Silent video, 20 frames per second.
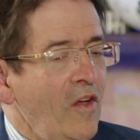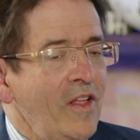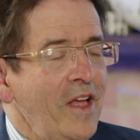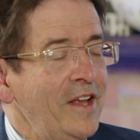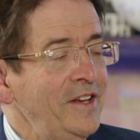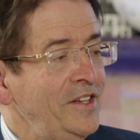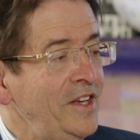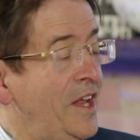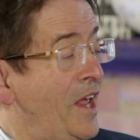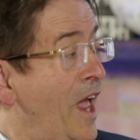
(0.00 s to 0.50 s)

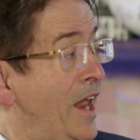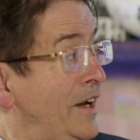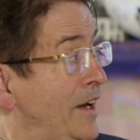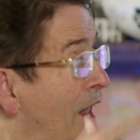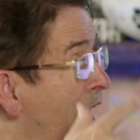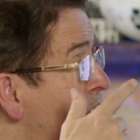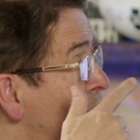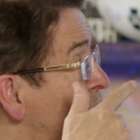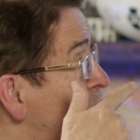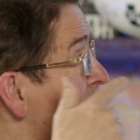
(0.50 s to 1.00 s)
and
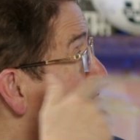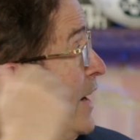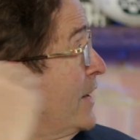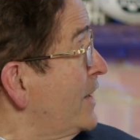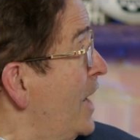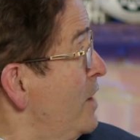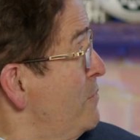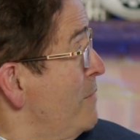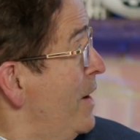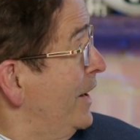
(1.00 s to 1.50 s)
in fact,
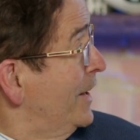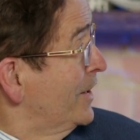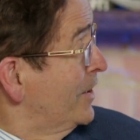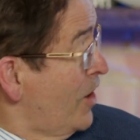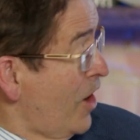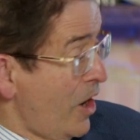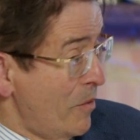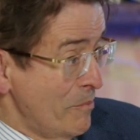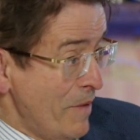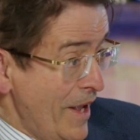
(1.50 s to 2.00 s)
I made a
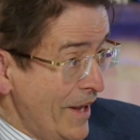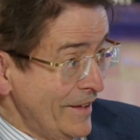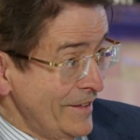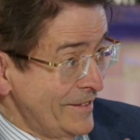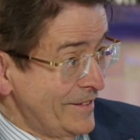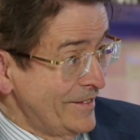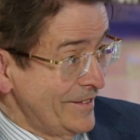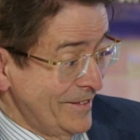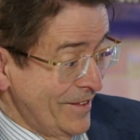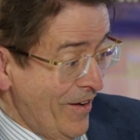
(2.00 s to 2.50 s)

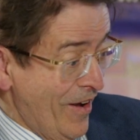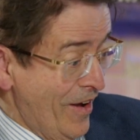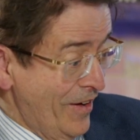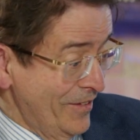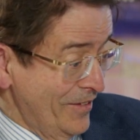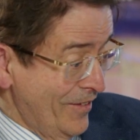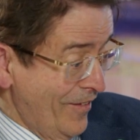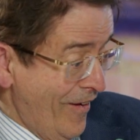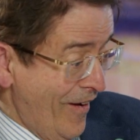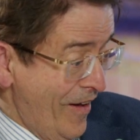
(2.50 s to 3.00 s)
comment
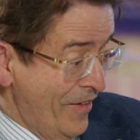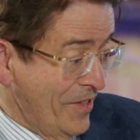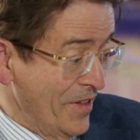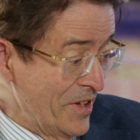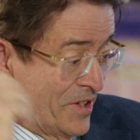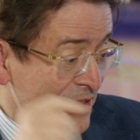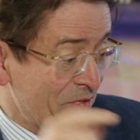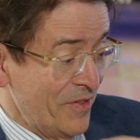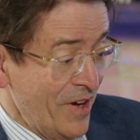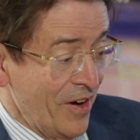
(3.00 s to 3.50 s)
on
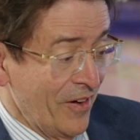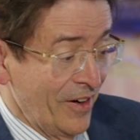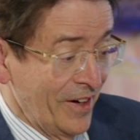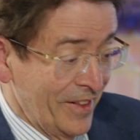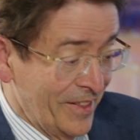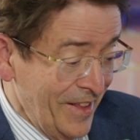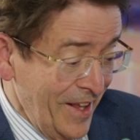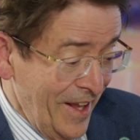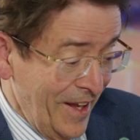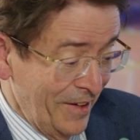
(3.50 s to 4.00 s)
this very
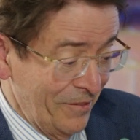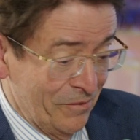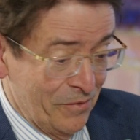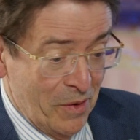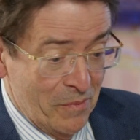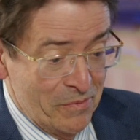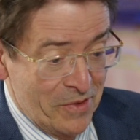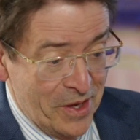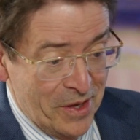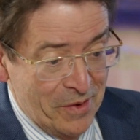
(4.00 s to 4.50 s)
thing
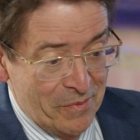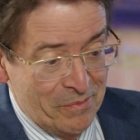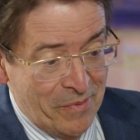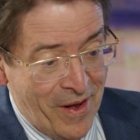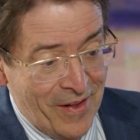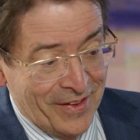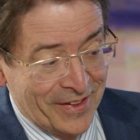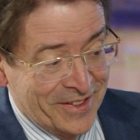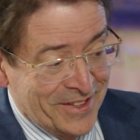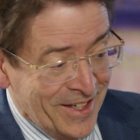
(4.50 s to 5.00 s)
from the
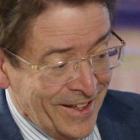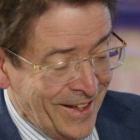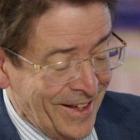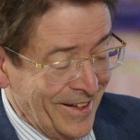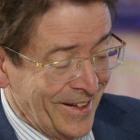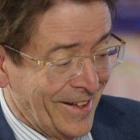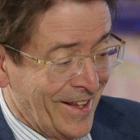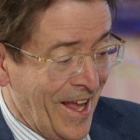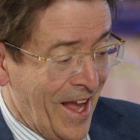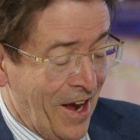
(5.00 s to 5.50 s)
PoliticIt
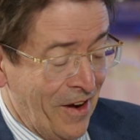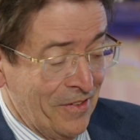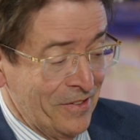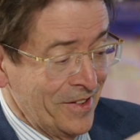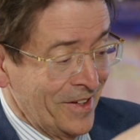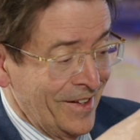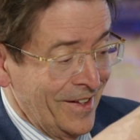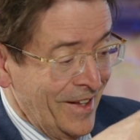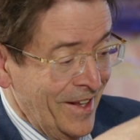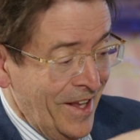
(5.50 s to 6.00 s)
account,
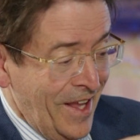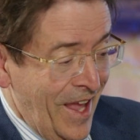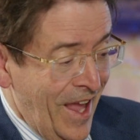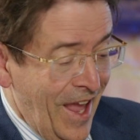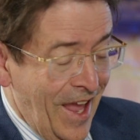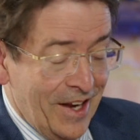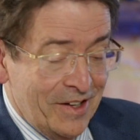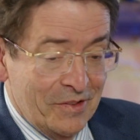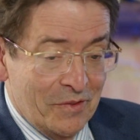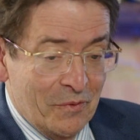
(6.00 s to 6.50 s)

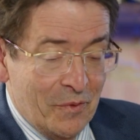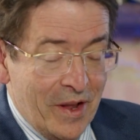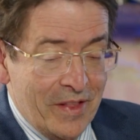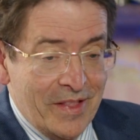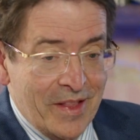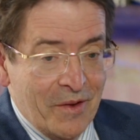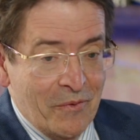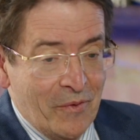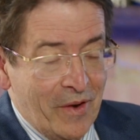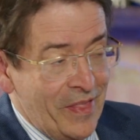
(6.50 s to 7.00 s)
and
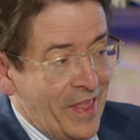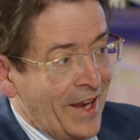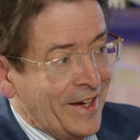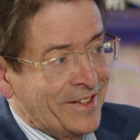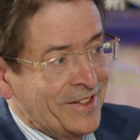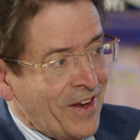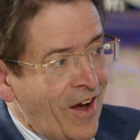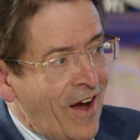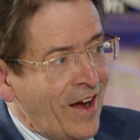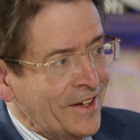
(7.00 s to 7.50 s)
when they
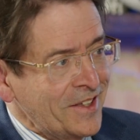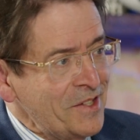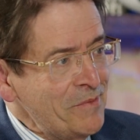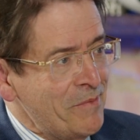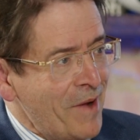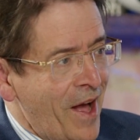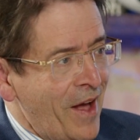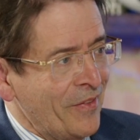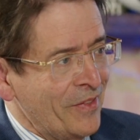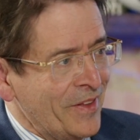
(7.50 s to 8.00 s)
talked
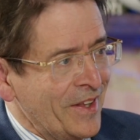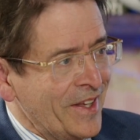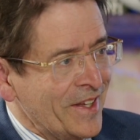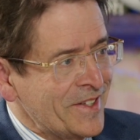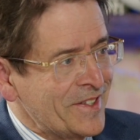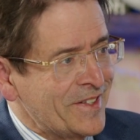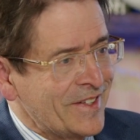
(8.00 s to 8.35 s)
about this,